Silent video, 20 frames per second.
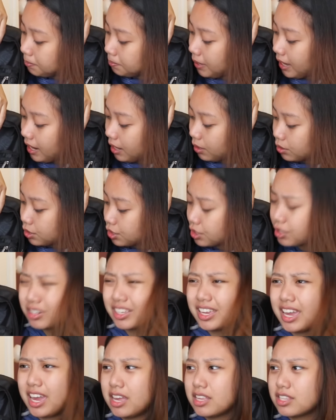
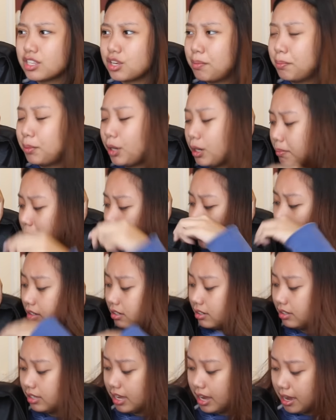pouch case compartment.
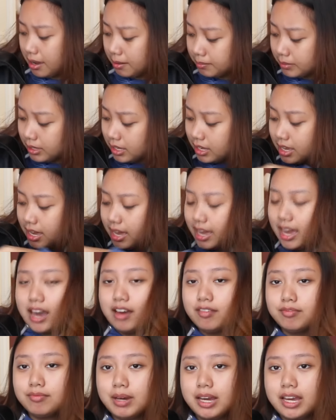Yeah, I
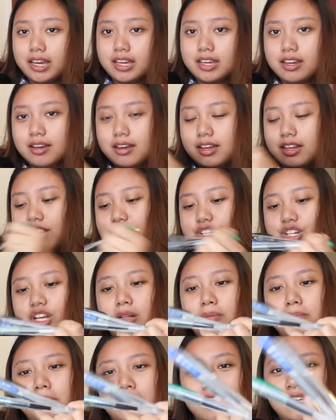have my
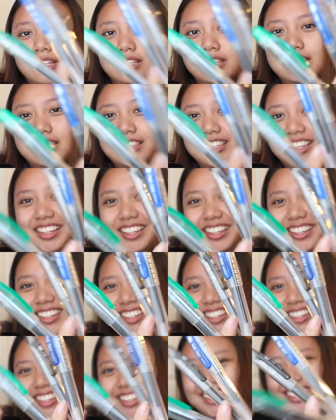gel pens.
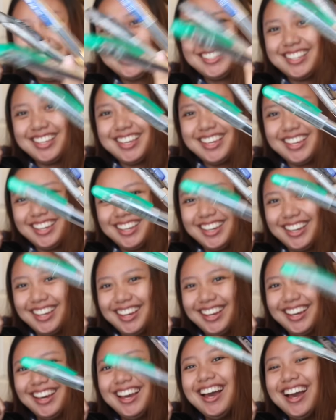See,
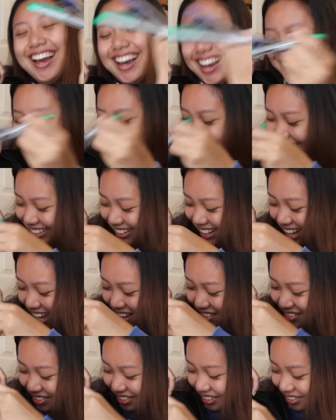I still
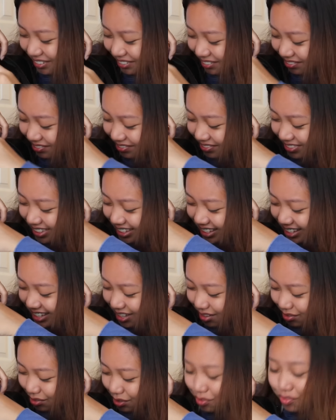have them.
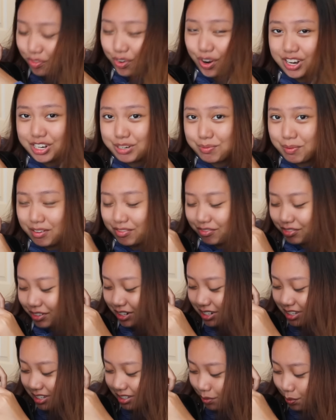If you watched my
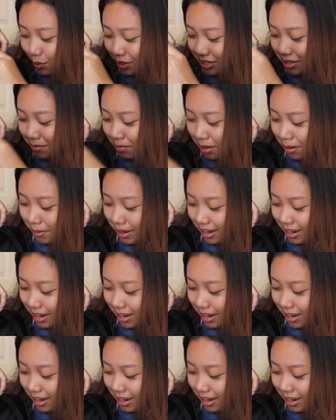first What's in My